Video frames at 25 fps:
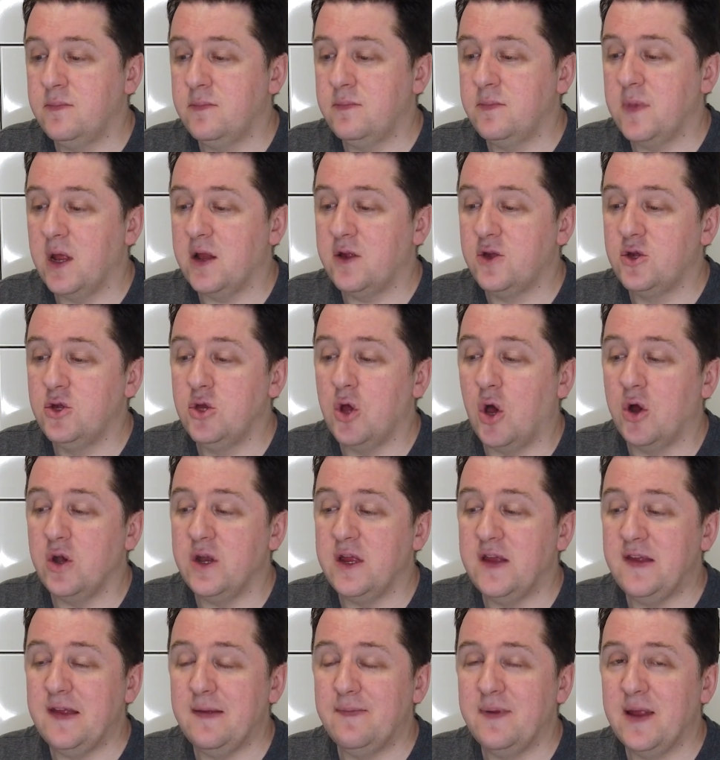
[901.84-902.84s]
It's not an
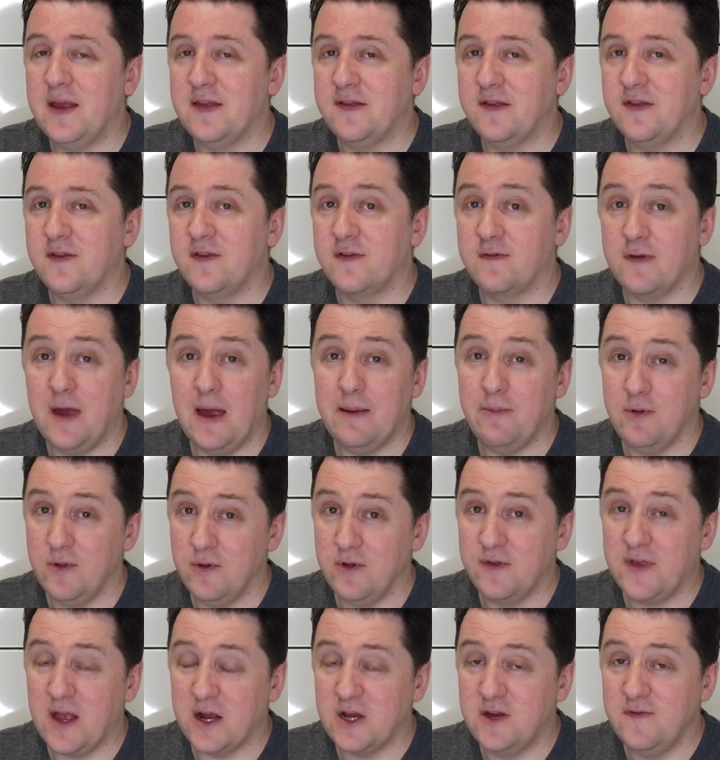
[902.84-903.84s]
easy place to describe, although it's
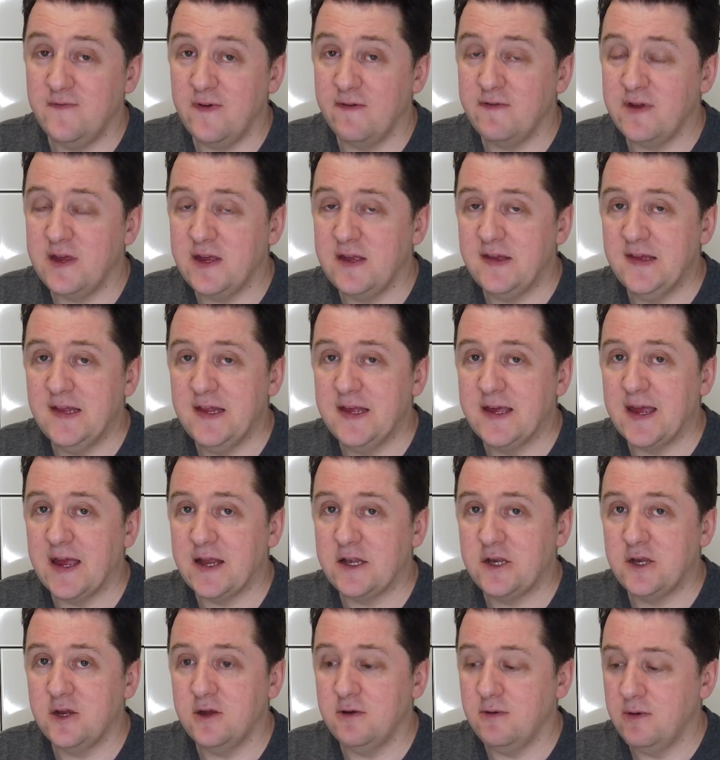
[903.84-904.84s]
actually very easy to get
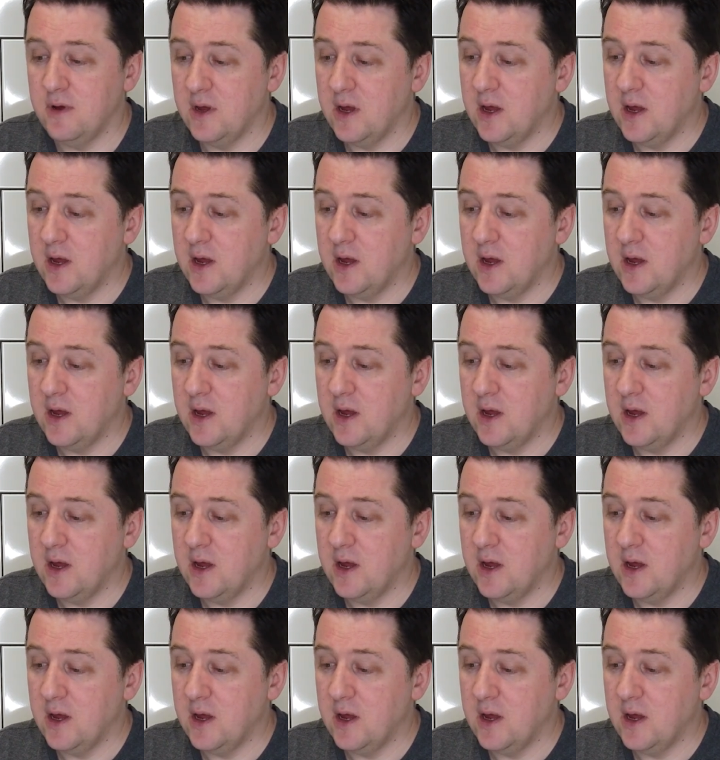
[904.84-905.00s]
to.